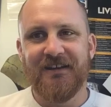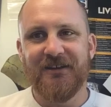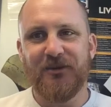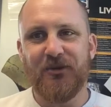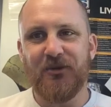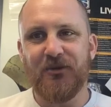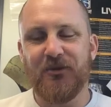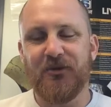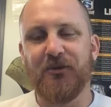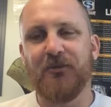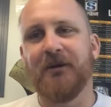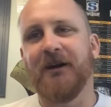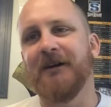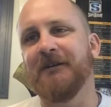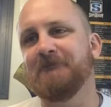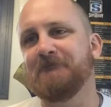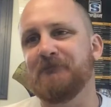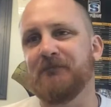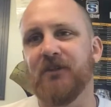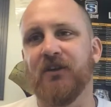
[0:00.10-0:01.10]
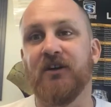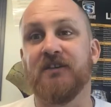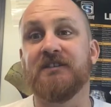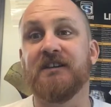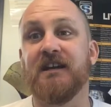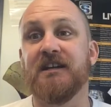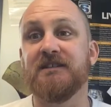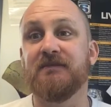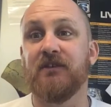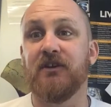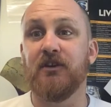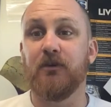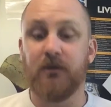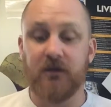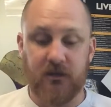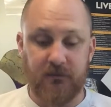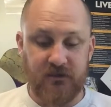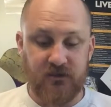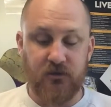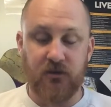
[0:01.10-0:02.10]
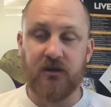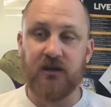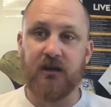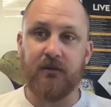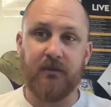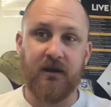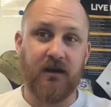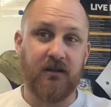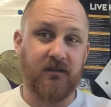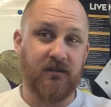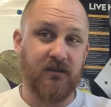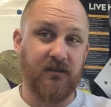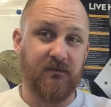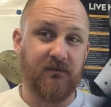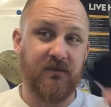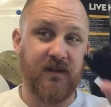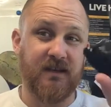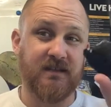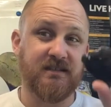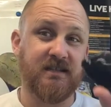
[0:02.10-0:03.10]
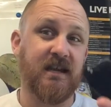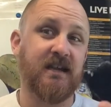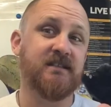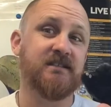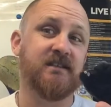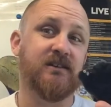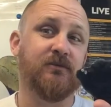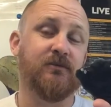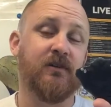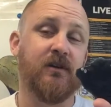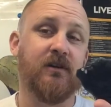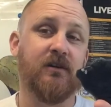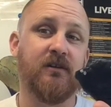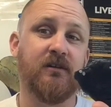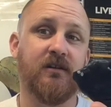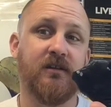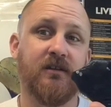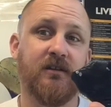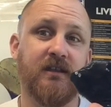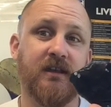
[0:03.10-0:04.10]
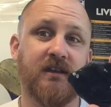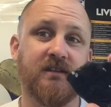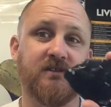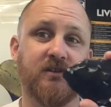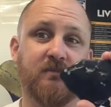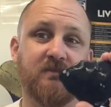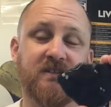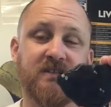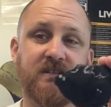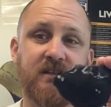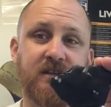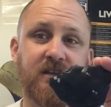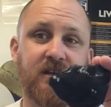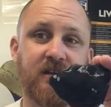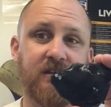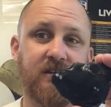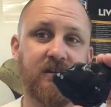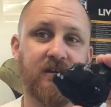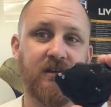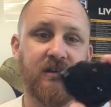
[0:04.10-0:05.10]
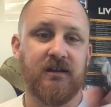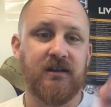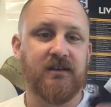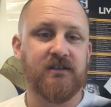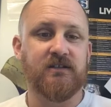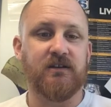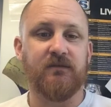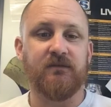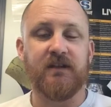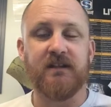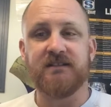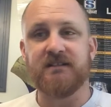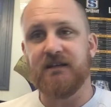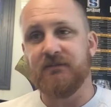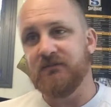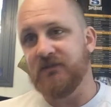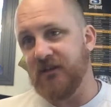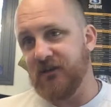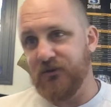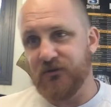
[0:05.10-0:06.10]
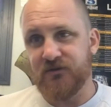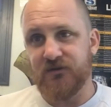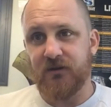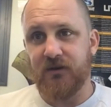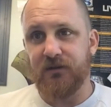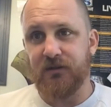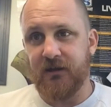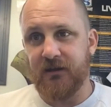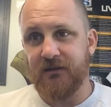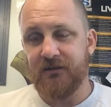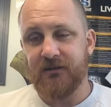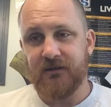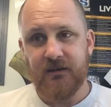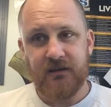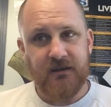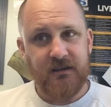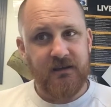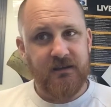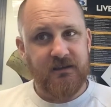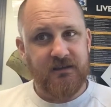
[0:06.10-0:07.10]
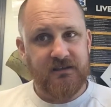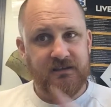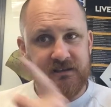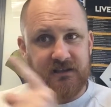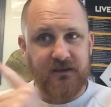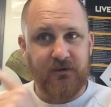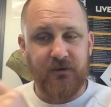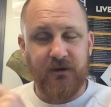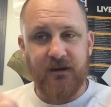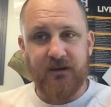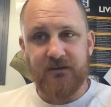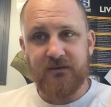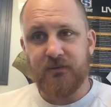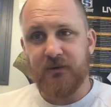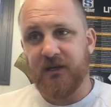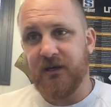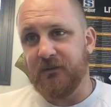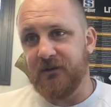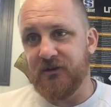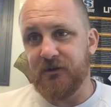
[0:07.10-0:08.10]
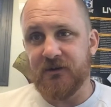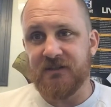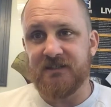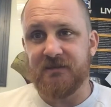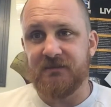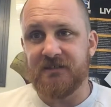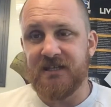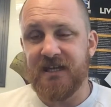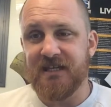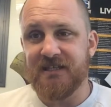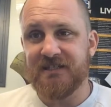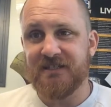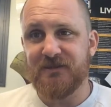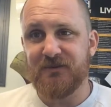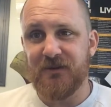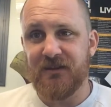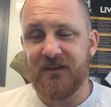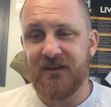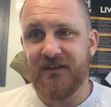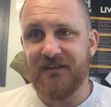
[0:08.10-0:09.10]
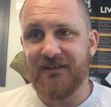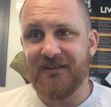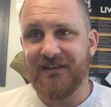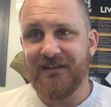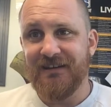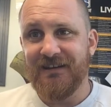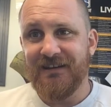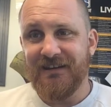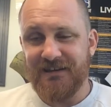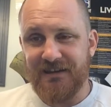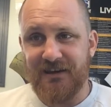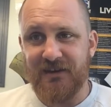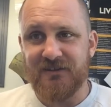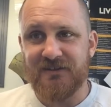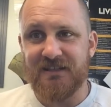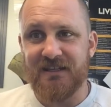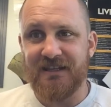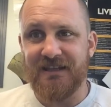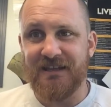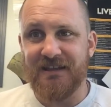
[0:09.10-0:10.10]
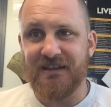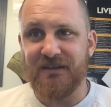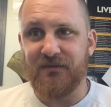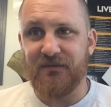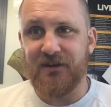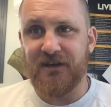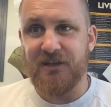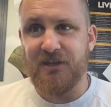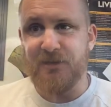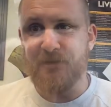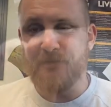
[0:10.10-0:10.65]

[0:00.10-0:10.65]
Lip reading: Kurungahoma. On today's video, we're going to be talking about the fantastic rock that is obsidian. So if that seems like your sort of thing, stick around. We're going to be doing some tests with it, and I'll see you in the video.